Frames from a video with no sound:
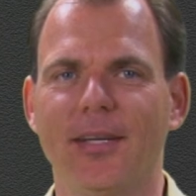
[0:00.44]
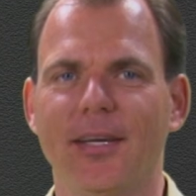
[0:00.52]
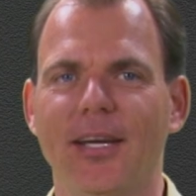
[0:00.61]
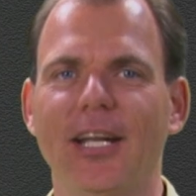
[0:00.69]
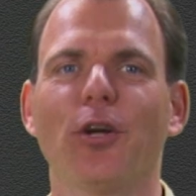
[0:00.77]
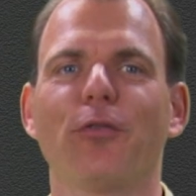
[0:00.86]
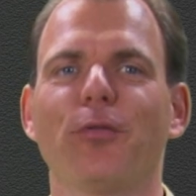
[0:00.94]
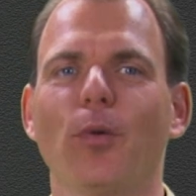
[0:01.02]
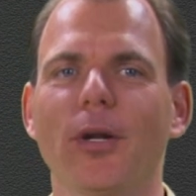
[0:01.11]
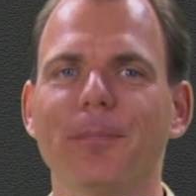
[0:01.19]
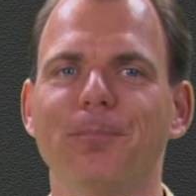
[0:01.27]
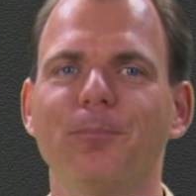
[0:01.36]
Hello
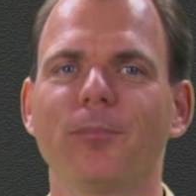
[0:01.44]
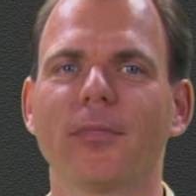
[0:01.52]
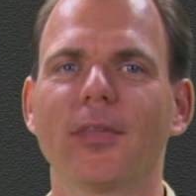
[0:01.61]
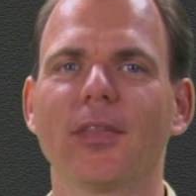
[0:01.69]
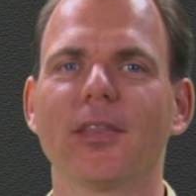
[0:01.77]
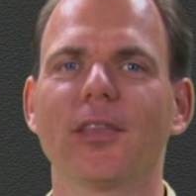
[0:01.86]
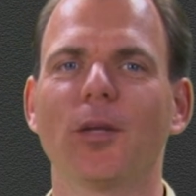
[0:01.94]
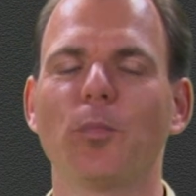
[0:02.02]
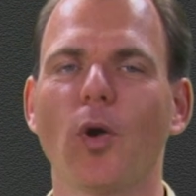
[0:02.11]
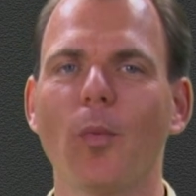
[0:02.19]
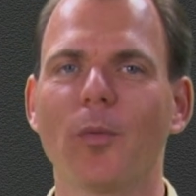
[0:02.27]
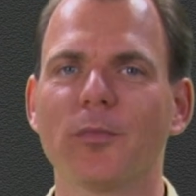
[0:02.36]
everyone. The
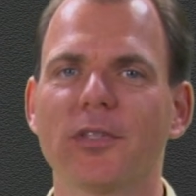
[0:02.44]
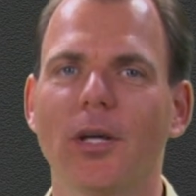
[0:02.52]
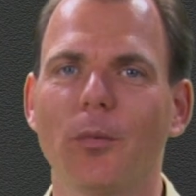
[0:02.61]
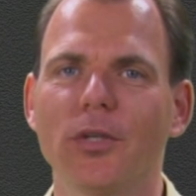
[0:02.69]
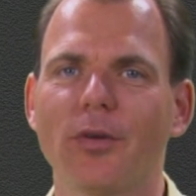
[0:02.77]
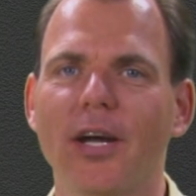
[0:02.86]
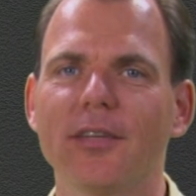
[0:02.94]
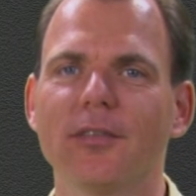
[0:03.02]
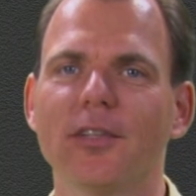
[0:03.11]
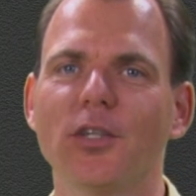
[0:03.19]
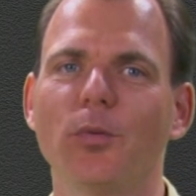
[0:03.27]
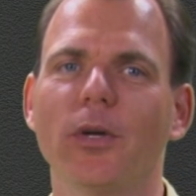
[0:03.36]
problems that we try to
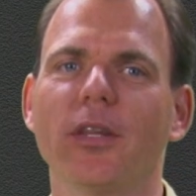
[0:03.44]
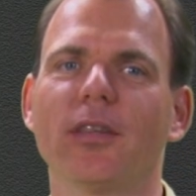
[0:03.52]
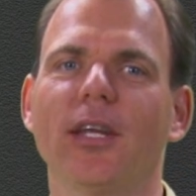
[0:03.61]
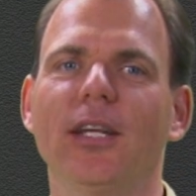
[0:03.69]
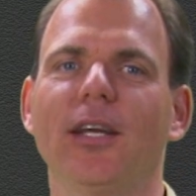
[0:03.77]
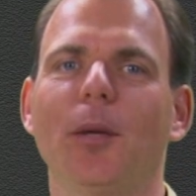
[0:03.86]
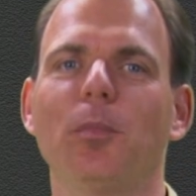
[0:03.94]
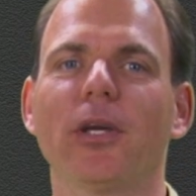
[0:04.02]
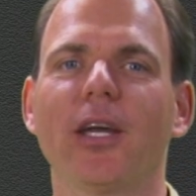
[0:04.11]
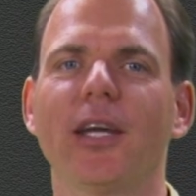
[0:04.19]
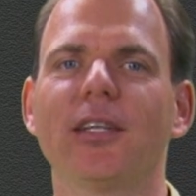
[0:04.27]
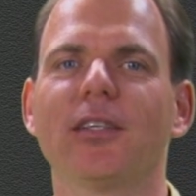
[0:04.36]
deal with and the
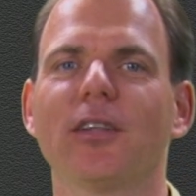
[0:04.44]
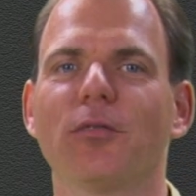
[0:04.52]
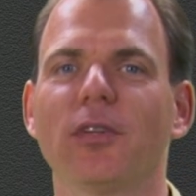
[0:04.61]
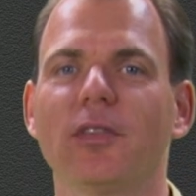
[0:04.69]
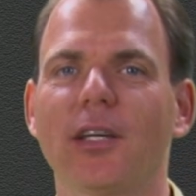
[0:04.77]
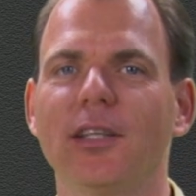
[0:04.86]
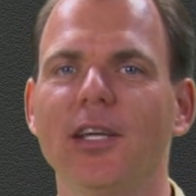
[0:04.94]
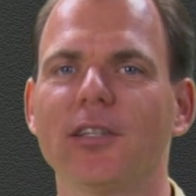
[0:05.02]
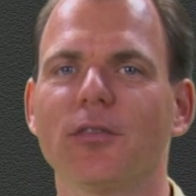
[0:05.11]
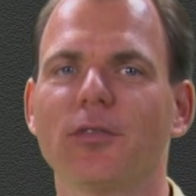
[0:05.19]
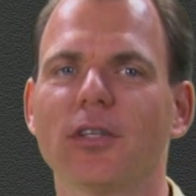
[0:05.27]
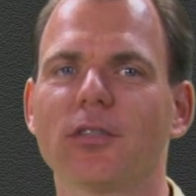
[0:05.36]
application of the techniques
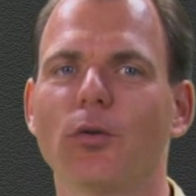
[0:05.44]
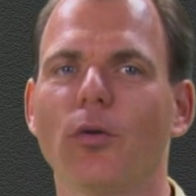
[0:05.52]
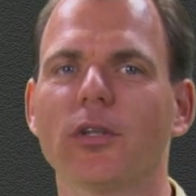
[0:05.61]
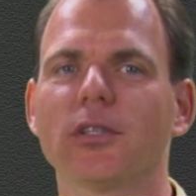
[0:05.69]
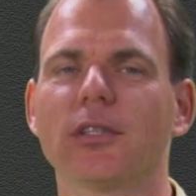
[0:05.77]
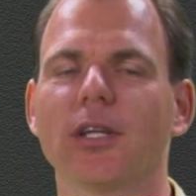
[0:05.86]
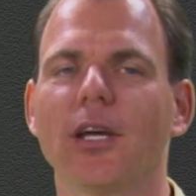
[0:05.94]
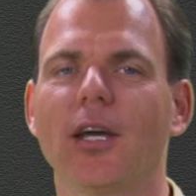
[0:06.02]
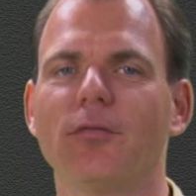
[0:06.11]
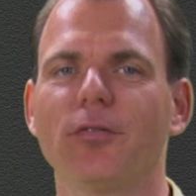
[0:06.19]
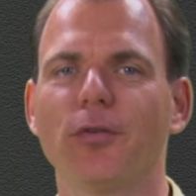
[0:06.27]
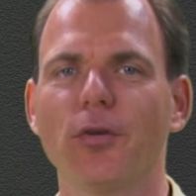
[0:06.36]
of this course
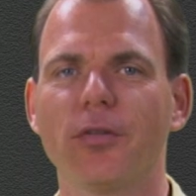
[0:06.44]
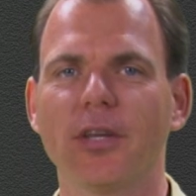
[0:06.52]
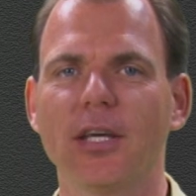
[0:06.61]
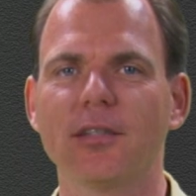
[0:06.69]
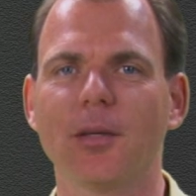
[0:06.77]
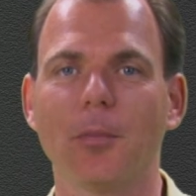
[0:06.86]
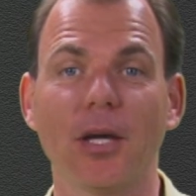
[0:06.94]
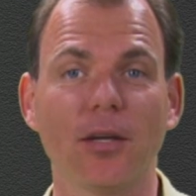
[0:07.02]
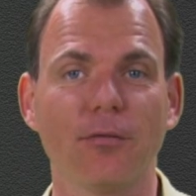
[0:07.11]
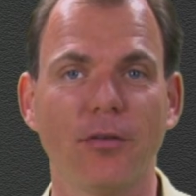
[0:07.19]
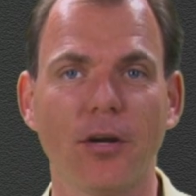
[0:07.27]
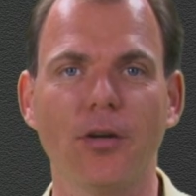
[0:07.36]
have a few things that make
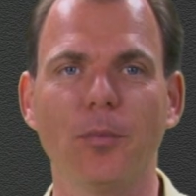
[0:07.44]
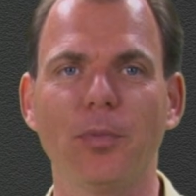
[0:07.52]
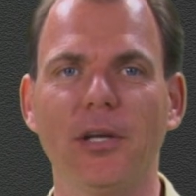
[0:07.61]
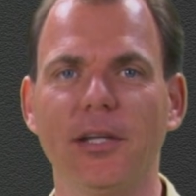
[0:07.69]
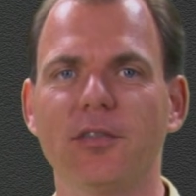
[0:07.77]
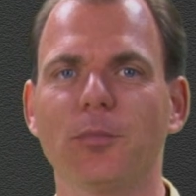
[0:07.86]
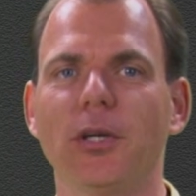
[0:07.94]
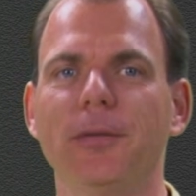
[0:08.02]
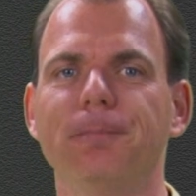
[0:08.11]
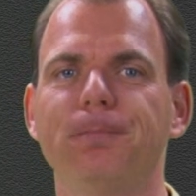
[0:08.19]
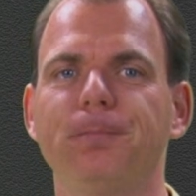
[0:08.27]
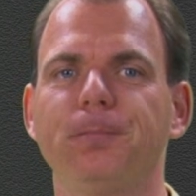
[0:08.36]
it very appealing to me.
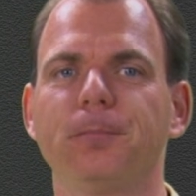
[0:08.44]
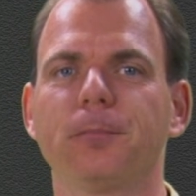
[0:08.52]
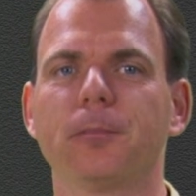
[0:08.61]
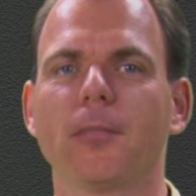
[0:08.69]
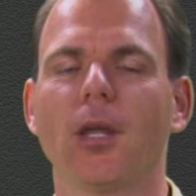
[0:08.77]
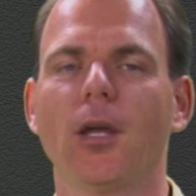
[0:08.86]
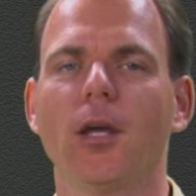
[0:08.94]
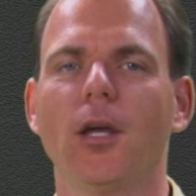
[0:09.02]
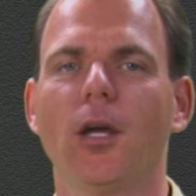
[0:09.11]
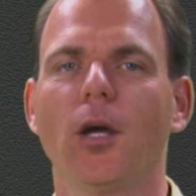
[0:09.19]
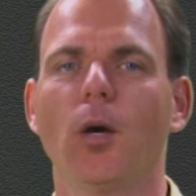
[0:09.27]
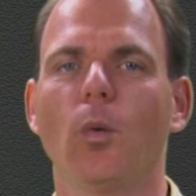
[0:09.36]

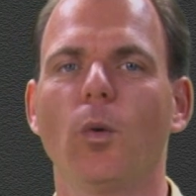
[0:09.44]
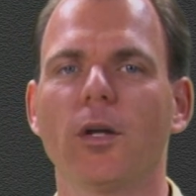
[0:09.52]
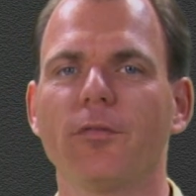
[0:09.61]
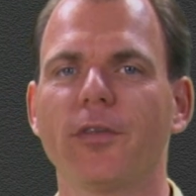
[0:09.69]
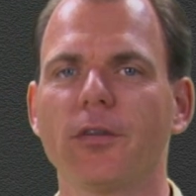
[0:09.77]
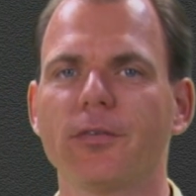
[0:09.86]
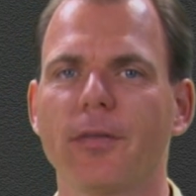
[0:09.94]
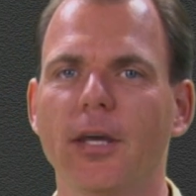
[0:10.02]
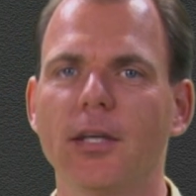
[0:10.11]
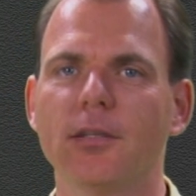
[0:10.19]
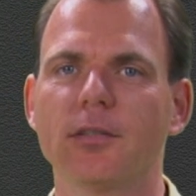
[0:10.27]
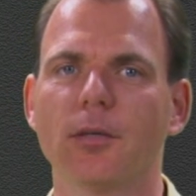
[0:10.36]
One of those
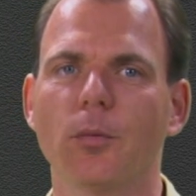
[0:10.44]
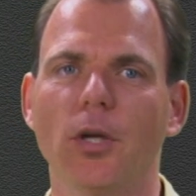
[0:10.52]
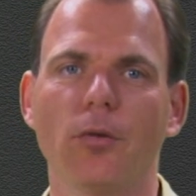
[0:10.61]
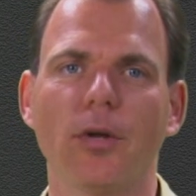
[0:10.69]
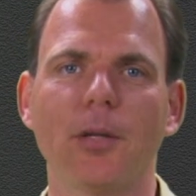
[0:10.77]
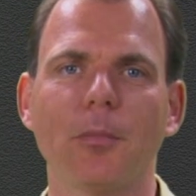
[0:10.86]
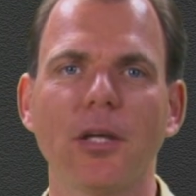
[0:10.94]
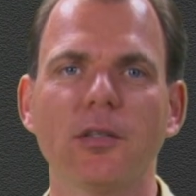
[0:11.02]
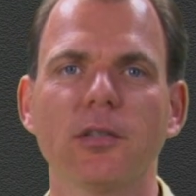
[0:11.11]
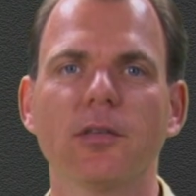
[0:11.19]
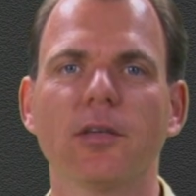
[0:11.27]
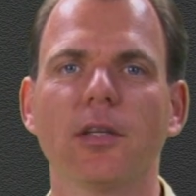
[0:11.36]
things we already
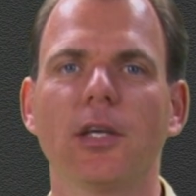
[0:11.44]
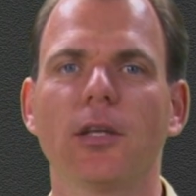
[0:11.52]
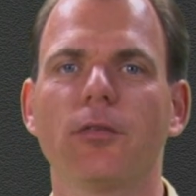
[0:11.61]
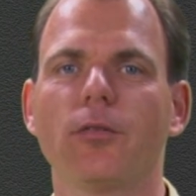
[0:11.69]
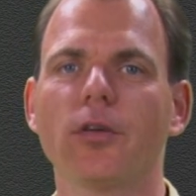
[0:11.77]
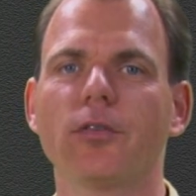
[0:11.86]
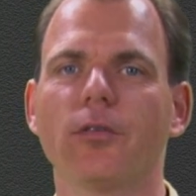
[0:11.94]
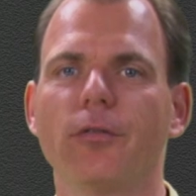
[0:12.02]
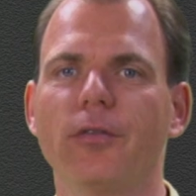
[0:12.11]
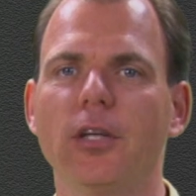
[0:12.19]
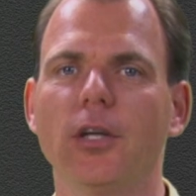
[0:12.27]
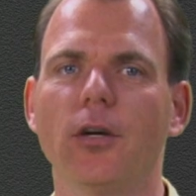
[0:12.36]
mentioned in the introductory
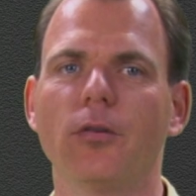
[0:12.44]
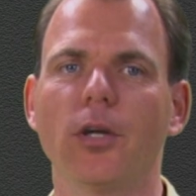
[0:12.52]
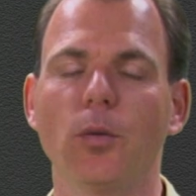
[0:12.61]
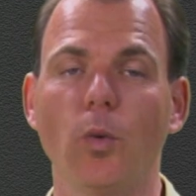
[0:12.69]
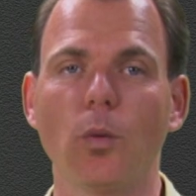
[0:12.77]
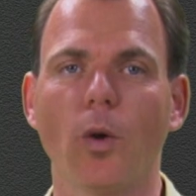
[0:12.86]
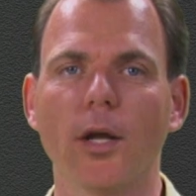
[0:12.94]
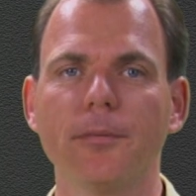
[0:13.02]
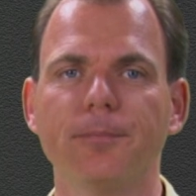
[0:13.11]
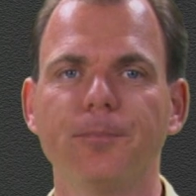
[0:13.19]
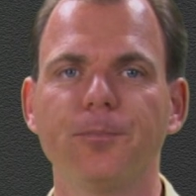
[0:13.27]
video in week 1,